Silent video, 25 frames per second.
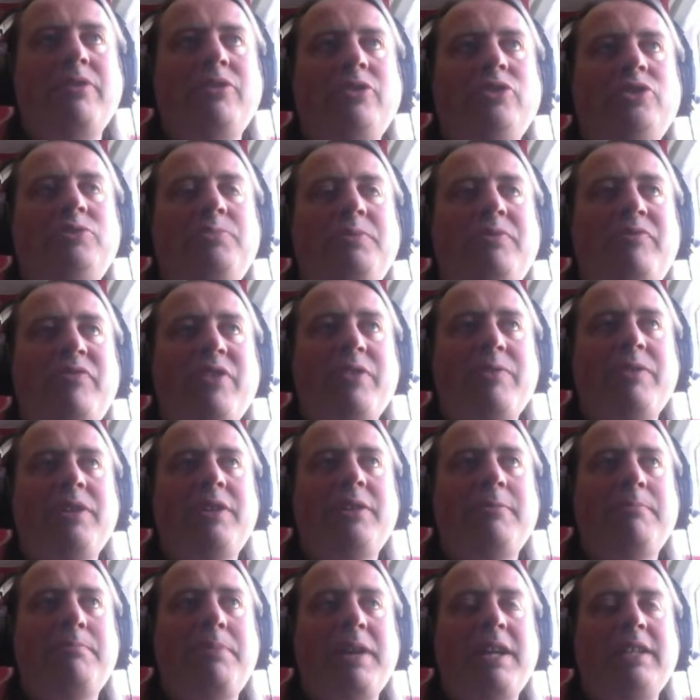used to be very
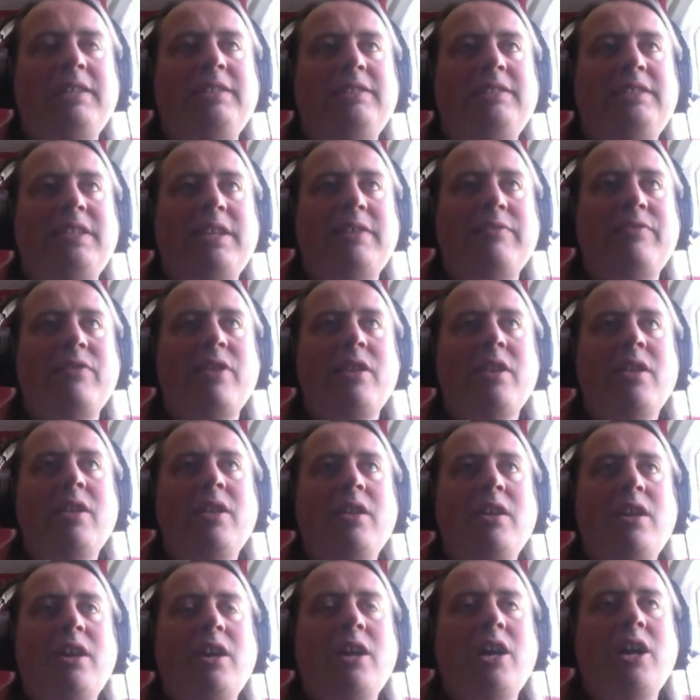competitive.
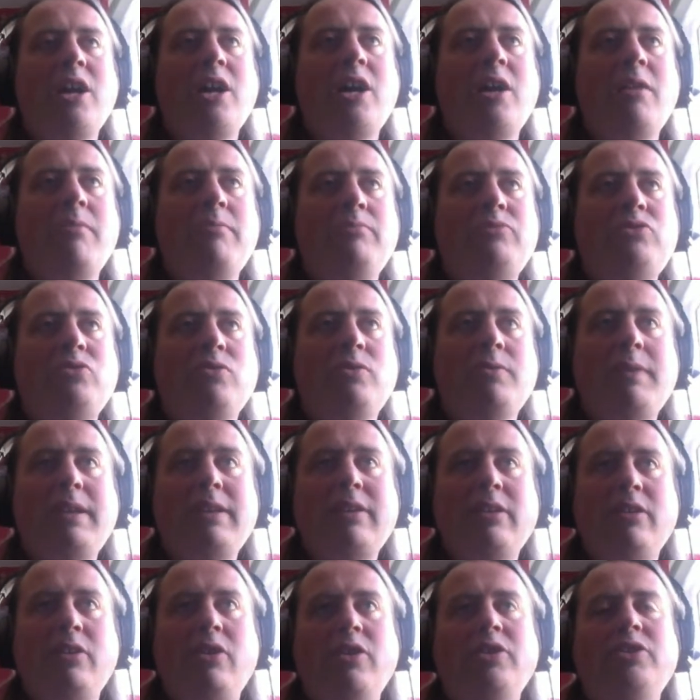Talking
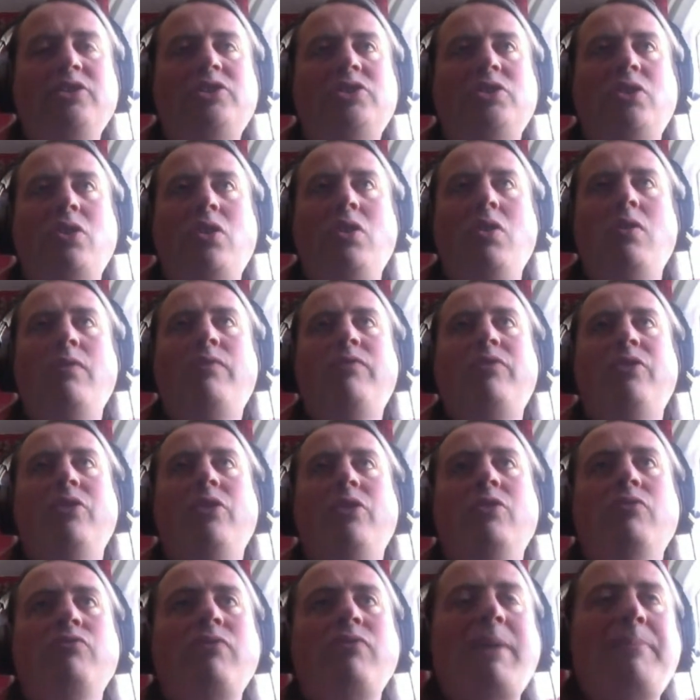about the likes of
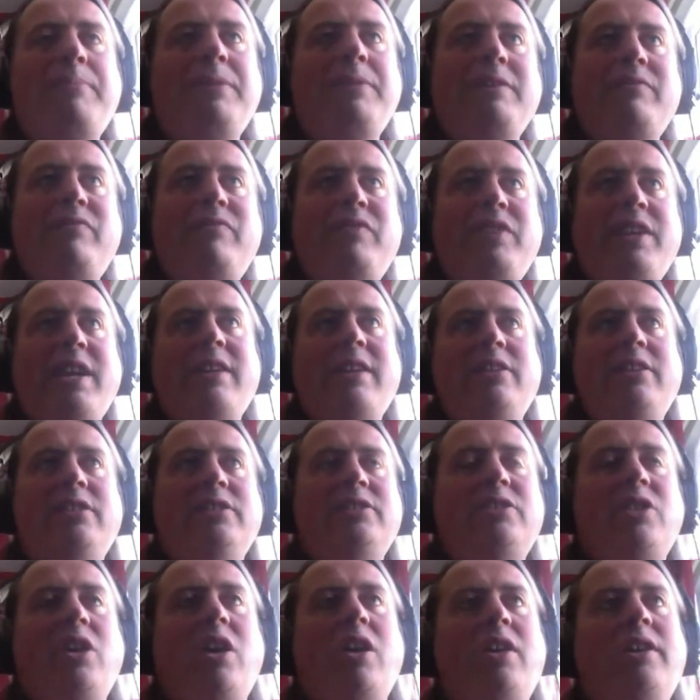the Rapid
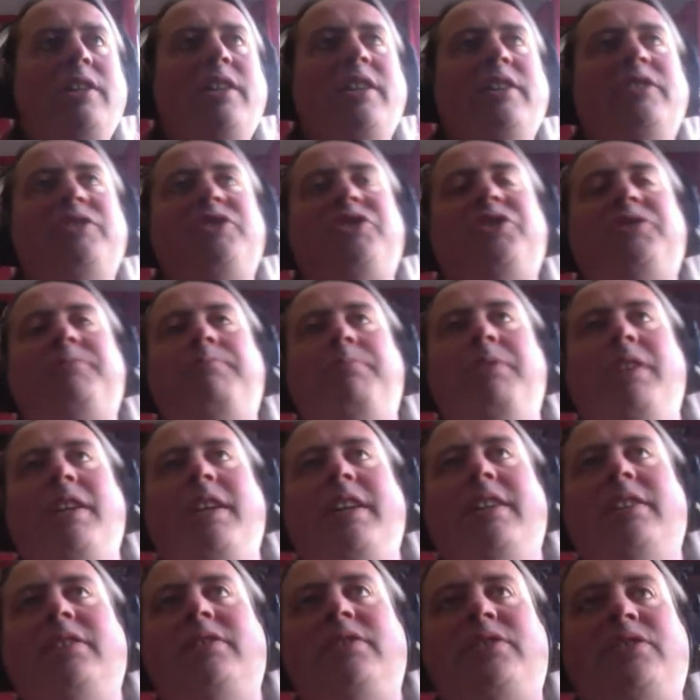Vienna's, Hajduk
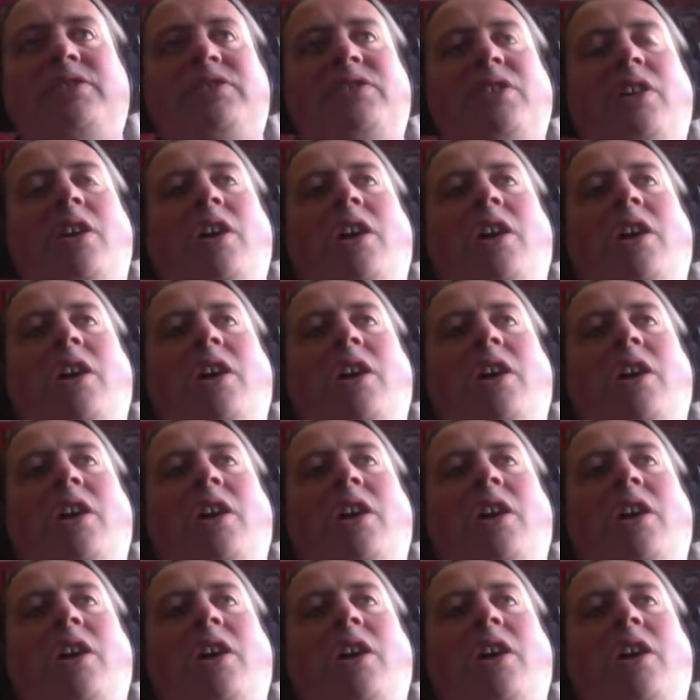Splits,